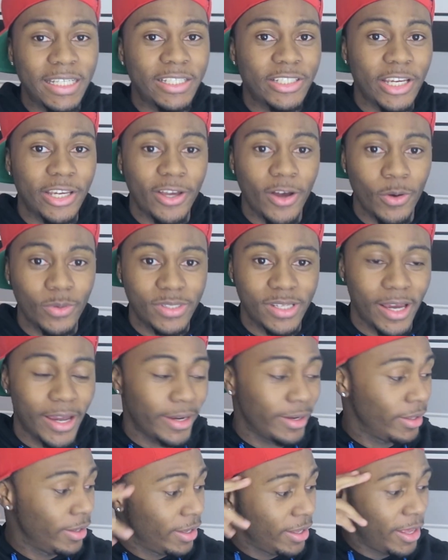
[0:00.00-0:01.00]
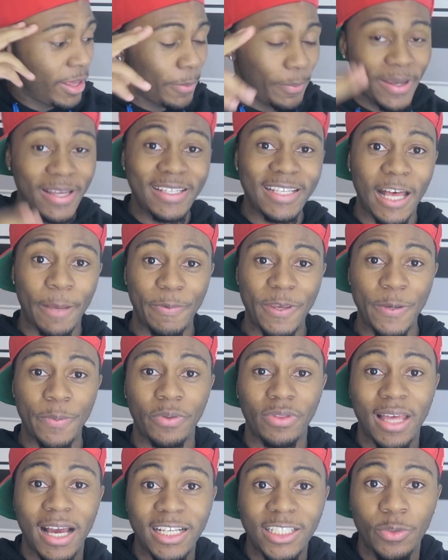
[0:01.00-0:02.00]
TJ co-signed. Peace out,
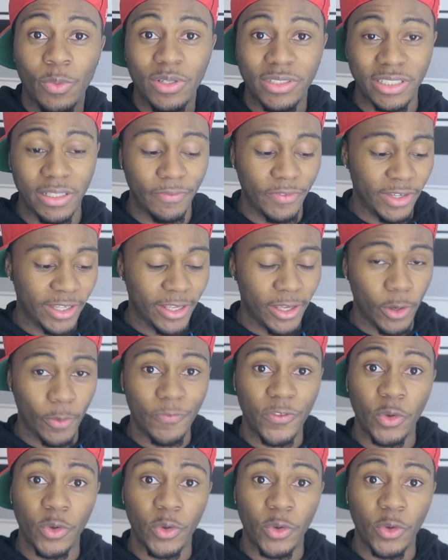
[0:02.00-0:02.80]
people. Thanks for watching the video.